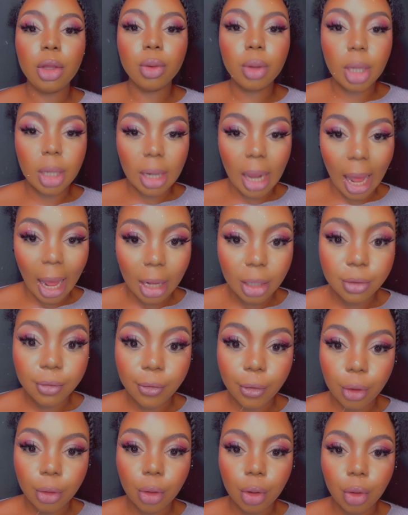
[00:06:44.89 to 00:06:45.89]
You can ask
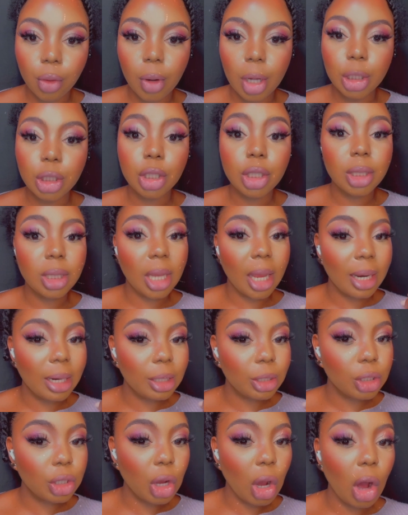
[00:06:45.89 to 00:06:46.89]
further questions, and
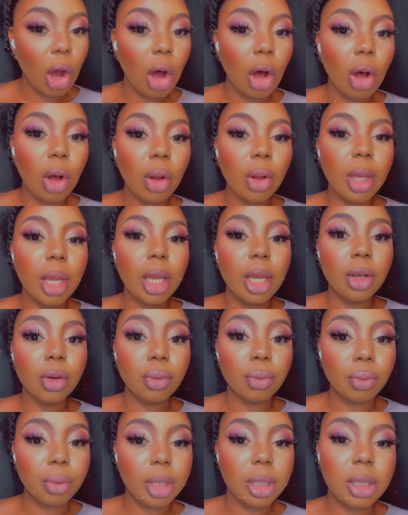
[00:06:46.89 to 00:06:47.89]
it's all
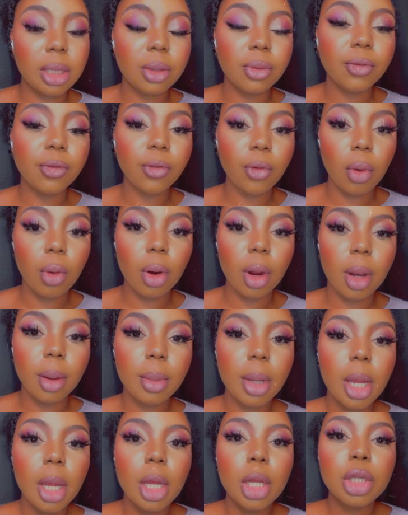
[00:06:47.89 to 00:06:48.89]
in written form.